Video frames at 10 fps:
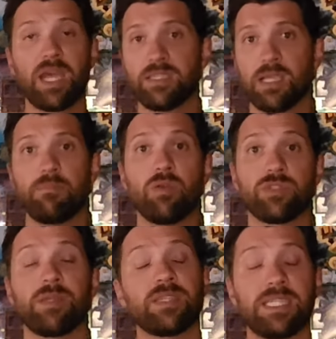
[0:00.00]
and I say
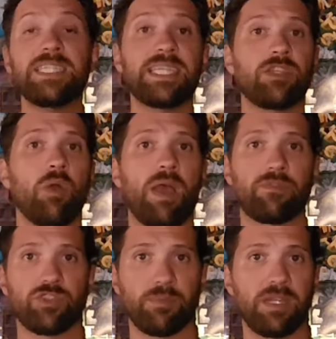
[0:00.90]
mostly because he did go
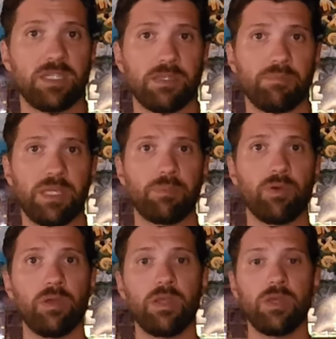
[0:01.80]
after some innocent people,